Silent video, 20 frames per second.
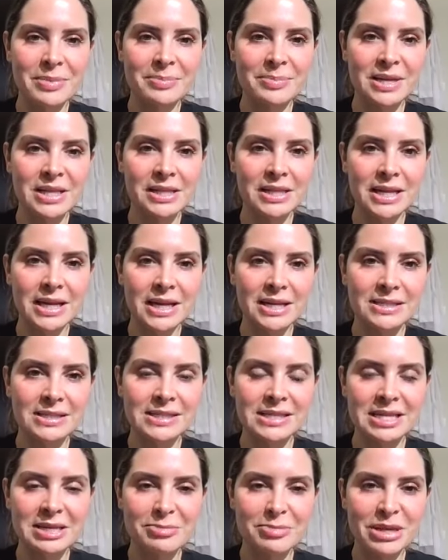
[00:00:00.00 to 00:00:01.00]
clinic,
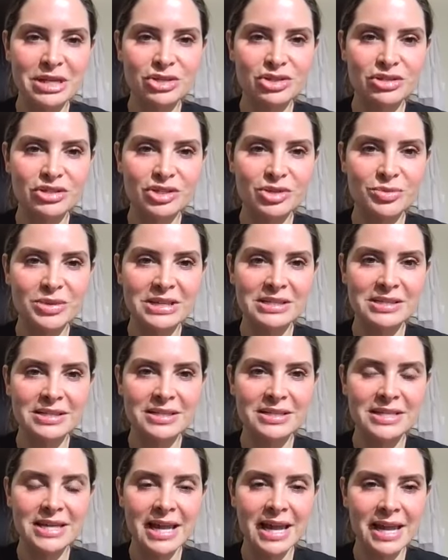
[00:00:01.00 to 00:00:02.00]
seeing patients the rest of
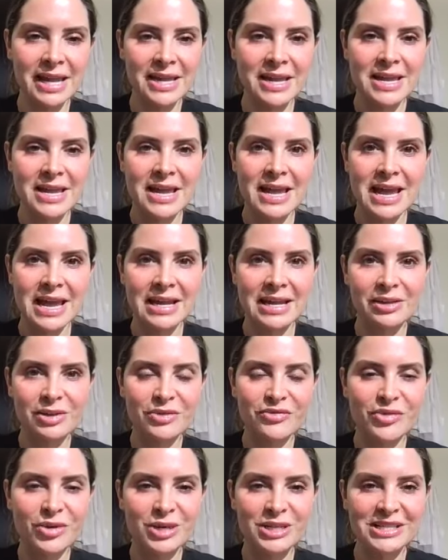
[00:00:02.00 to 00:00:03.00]
the day, and I
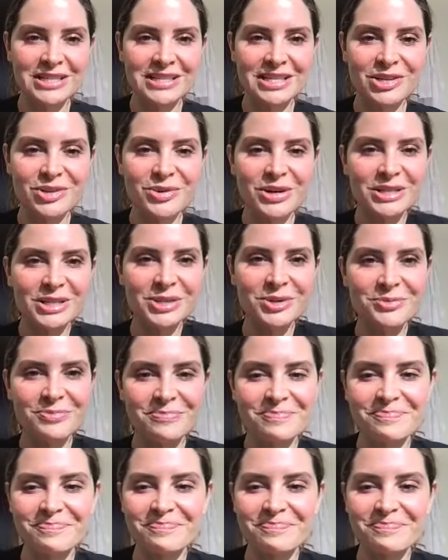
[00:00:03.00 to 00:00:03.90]
look forward to seeing you all soon.